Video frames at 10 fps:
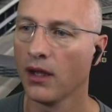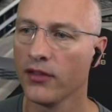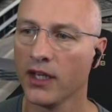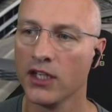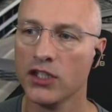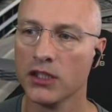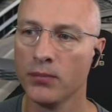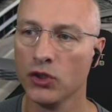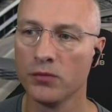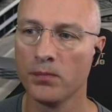think he just
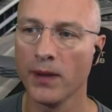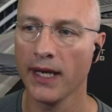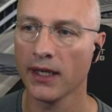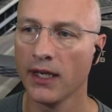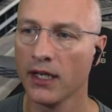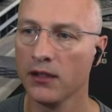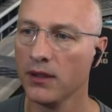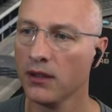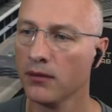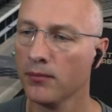pushed back and hadn't
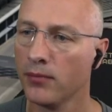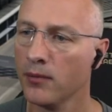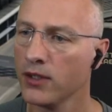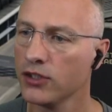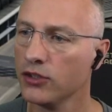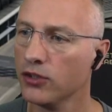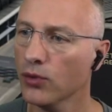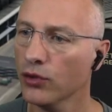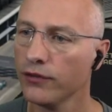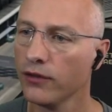been given permission to
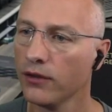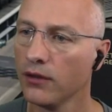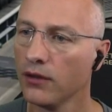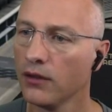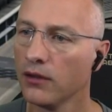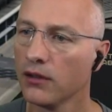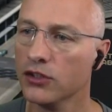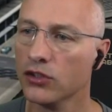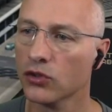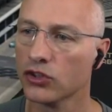move.
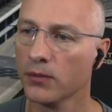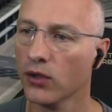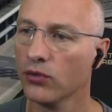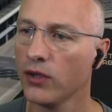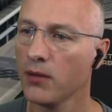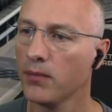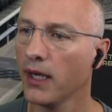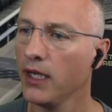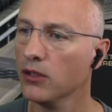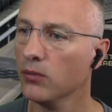He's got somebody right
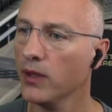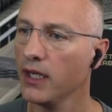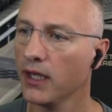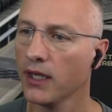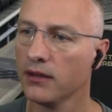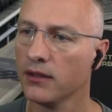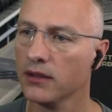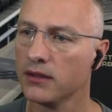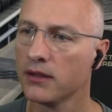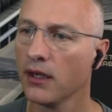behind him ready to get to
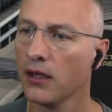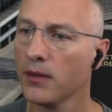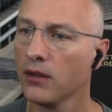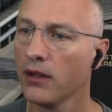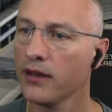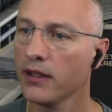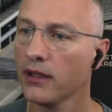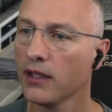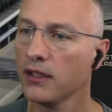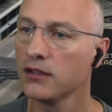this terminal, I think
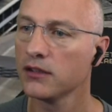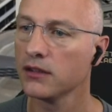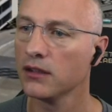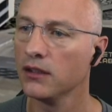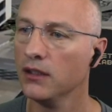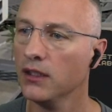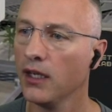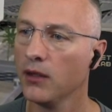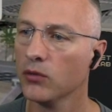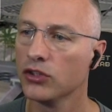that is. Yeah,
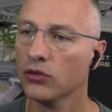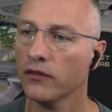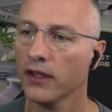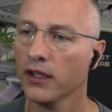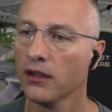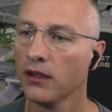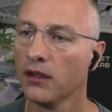he wants to go over there.